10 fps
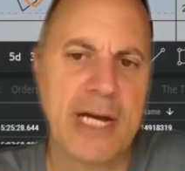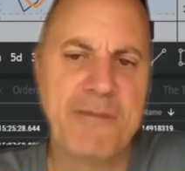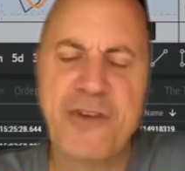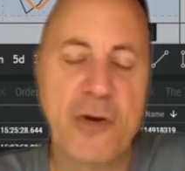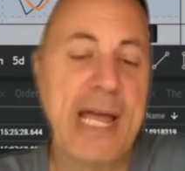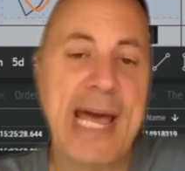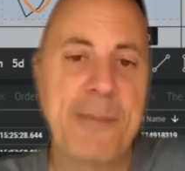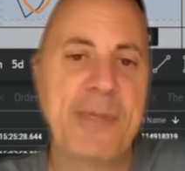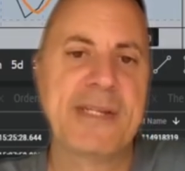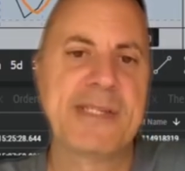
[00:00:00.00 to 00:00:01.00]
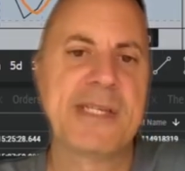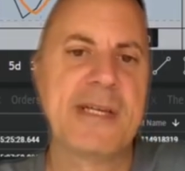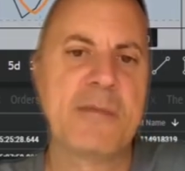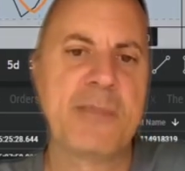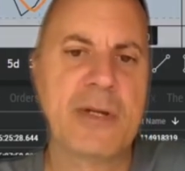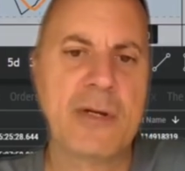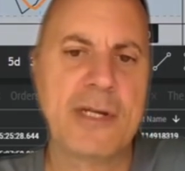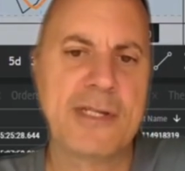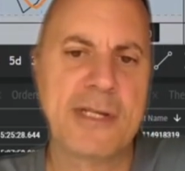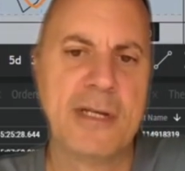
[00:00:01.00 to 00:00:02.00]
I'm very happy to see it
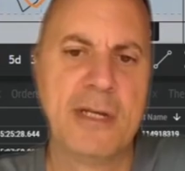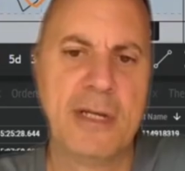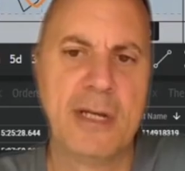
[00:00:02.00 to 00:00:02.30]
because